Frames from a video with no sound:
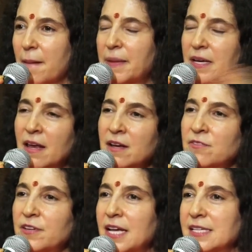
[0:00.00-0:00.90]
But none
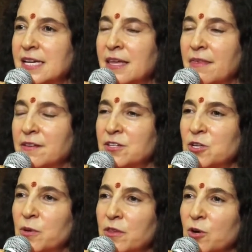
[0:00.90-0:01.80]
of it has anything to
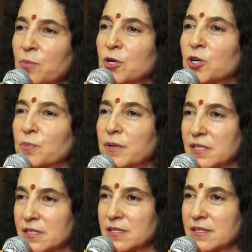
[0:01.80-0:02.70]
do with our
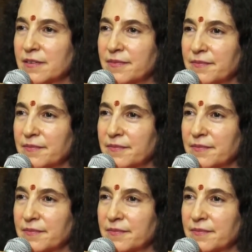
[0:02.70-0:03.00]
purpose.